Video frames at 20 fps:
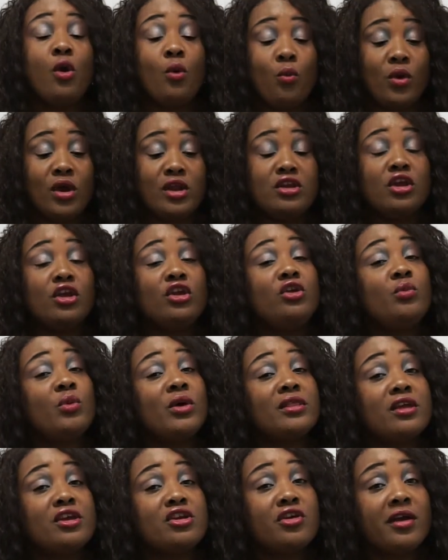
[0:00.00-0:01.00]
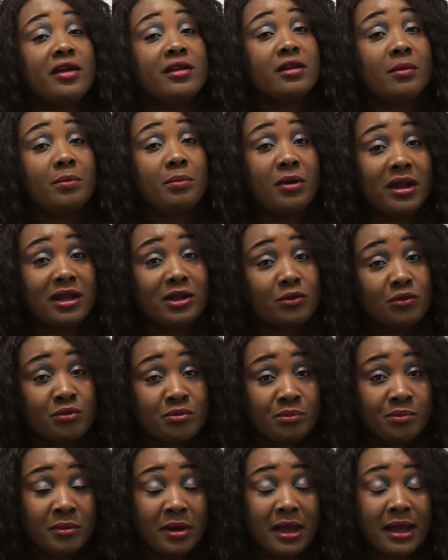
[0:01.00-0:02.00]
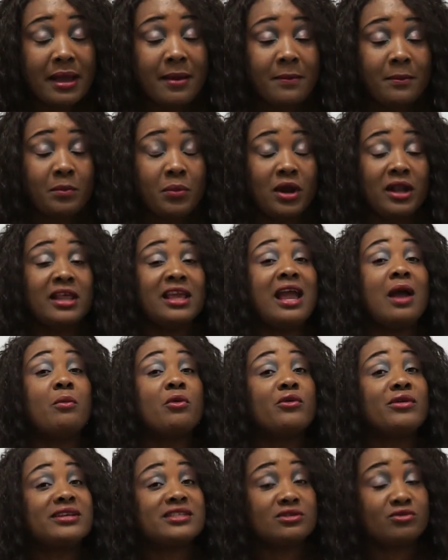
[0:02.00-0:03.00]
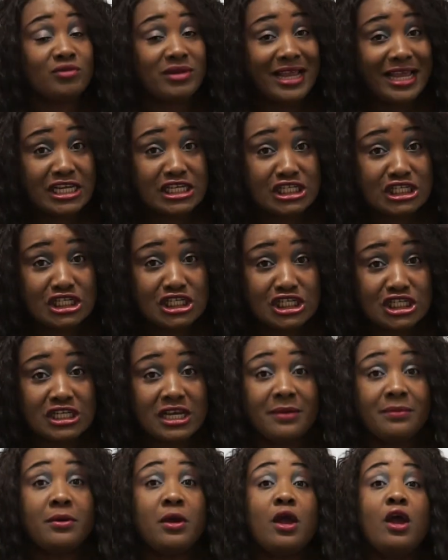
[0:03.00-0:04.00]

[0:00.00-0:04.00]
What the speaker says: Whether you're in a polyamorous relationship,